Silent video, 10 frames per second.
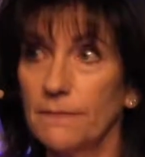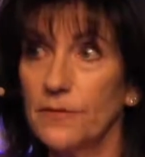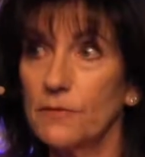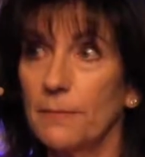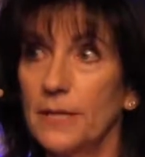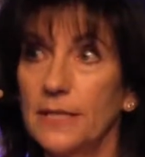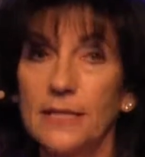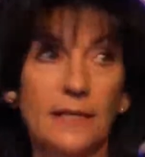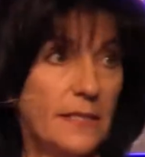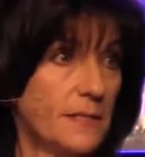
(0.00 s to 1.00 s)
So I'm going to
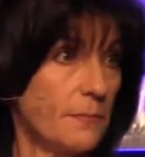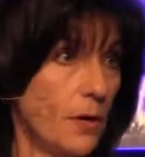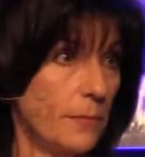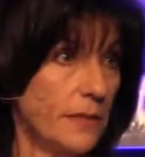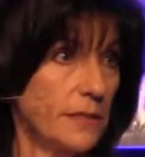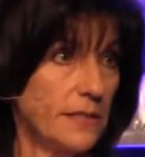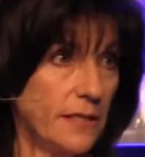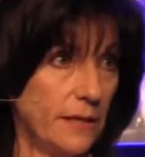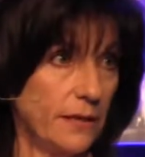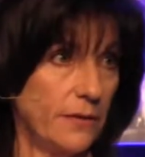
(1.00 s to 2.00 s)
take this moment to
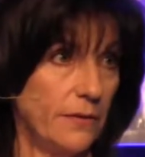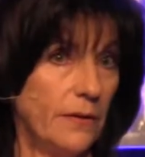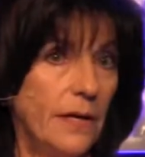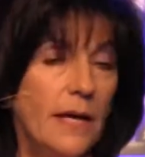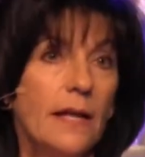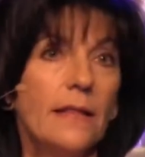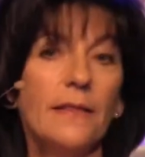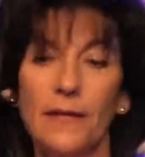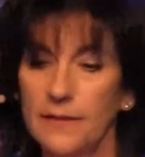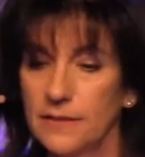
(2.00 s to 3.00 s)
tell you
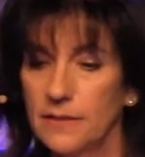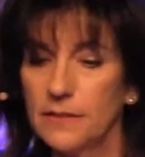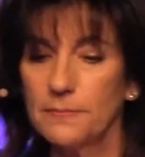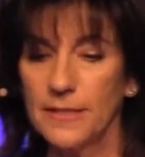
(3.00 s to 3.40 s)
that this is my